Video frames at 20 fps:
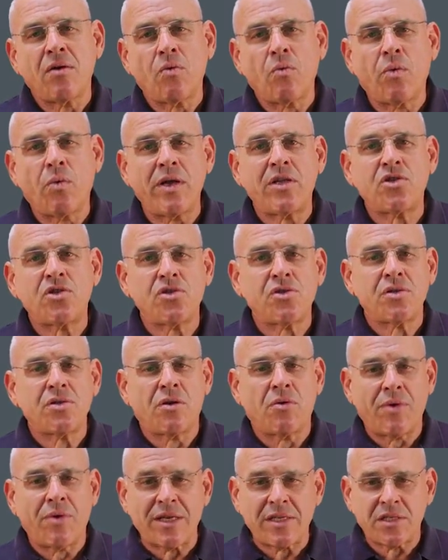which
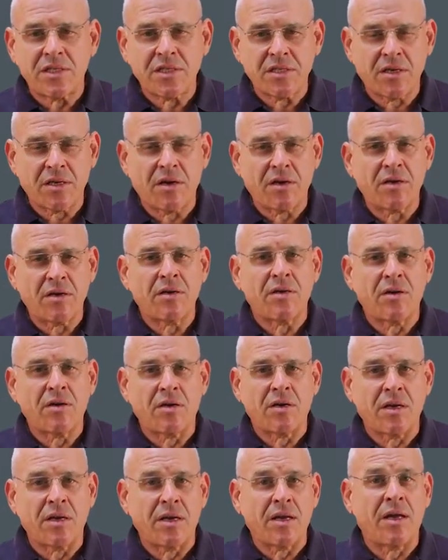register
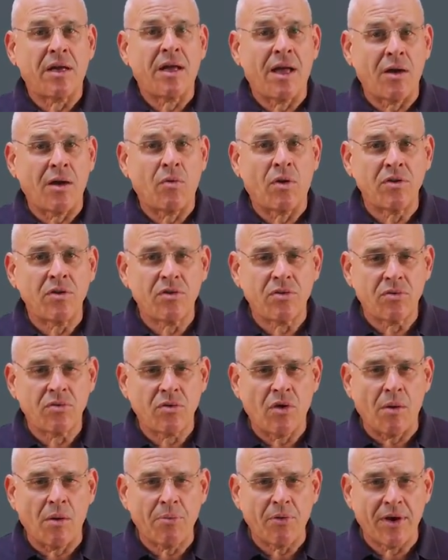uh, I want to
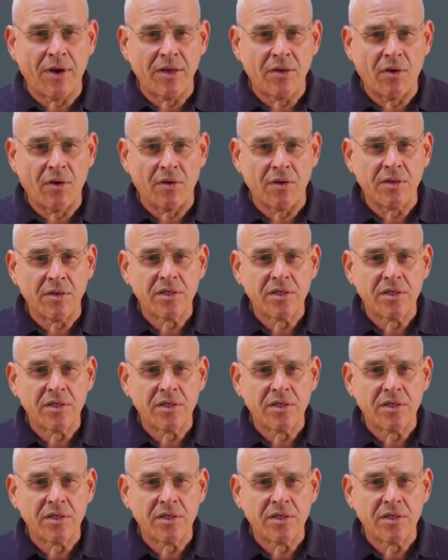operate on.